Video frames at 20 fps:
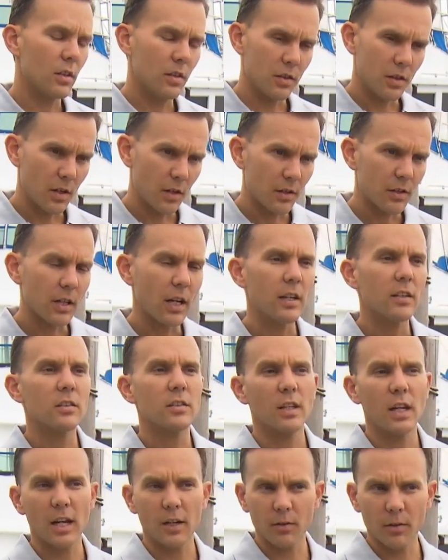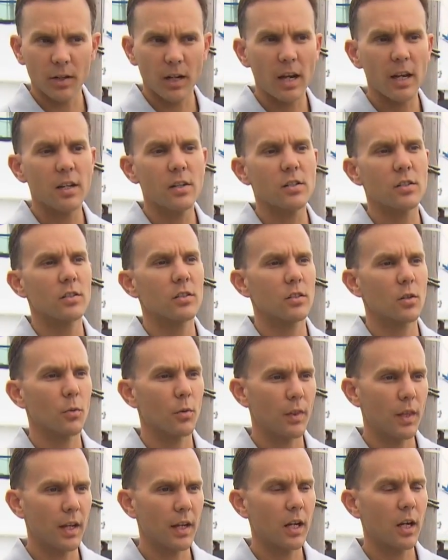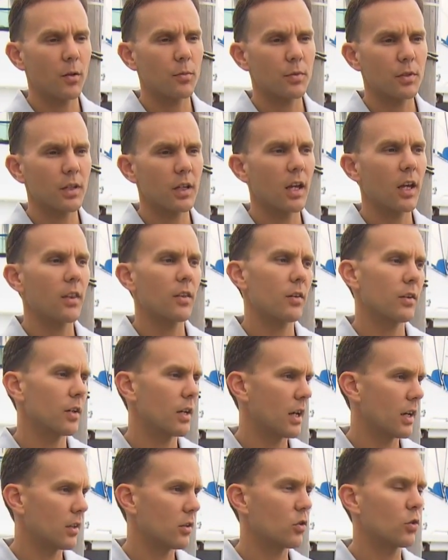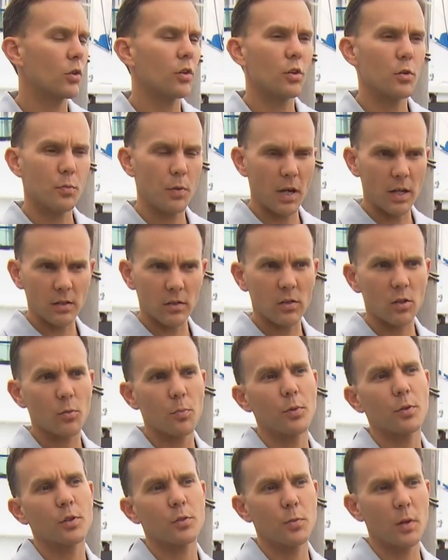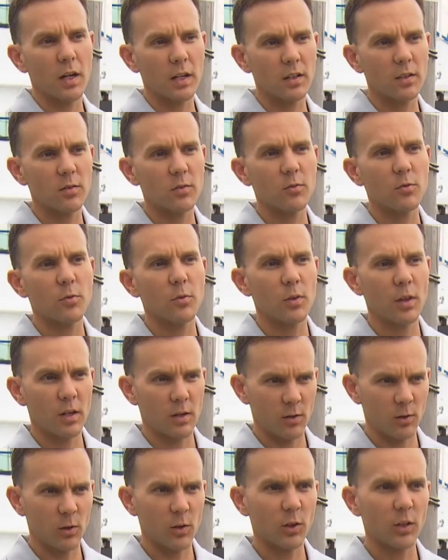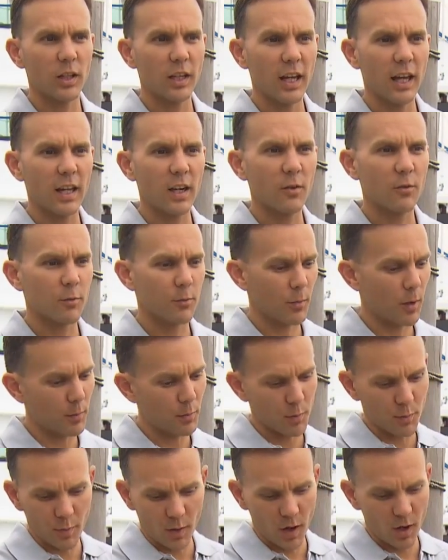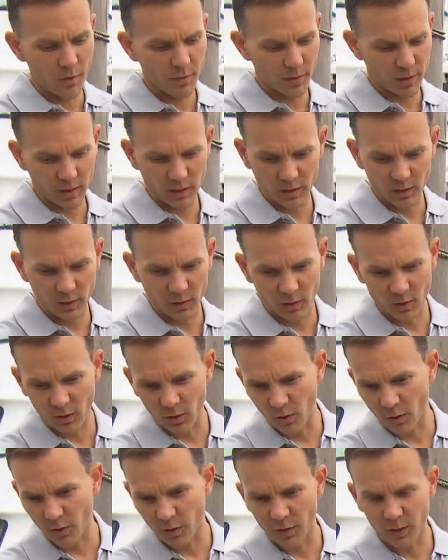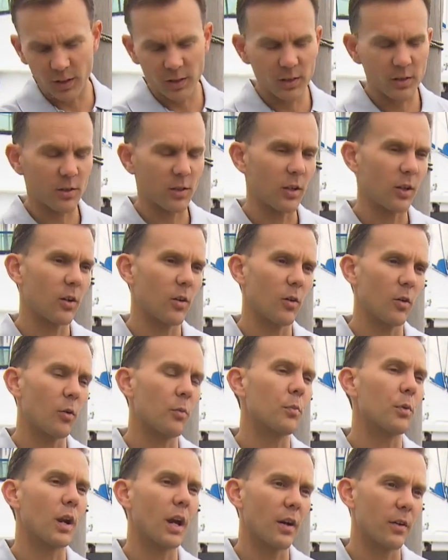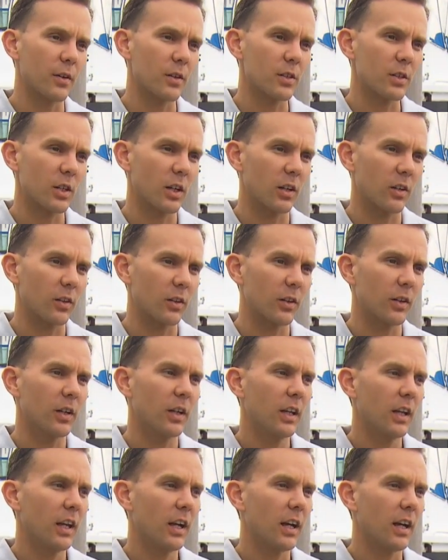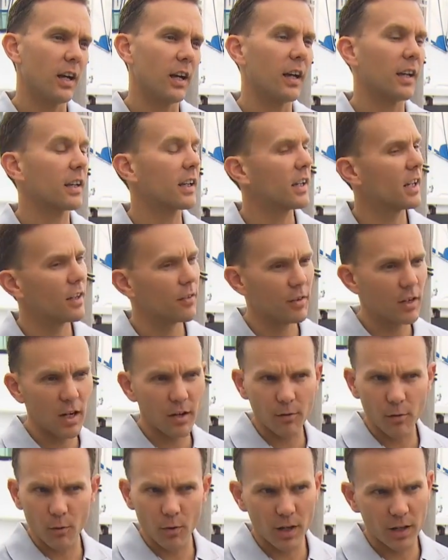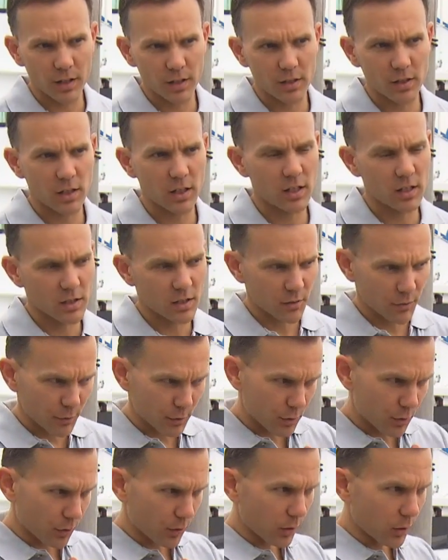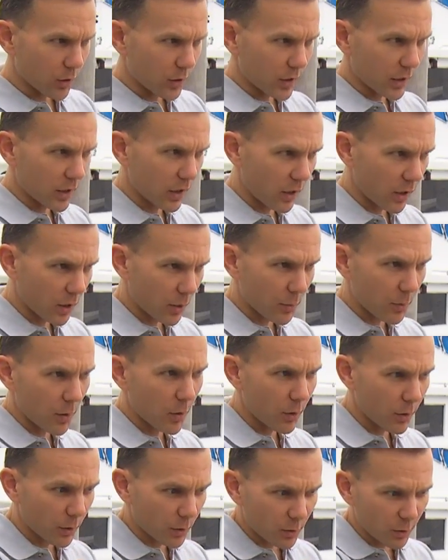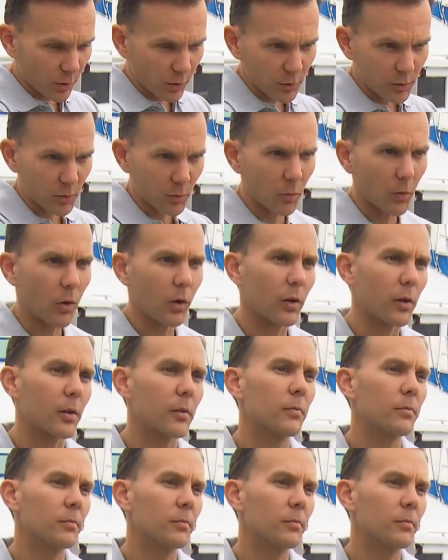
They're dense aggregations, and when they come together, it sort of depends on the perspective that you're looking at it. From up above, it can look orange, a brownish color. It can even have a reddish tinge if you're sort of looking on a boat across the water.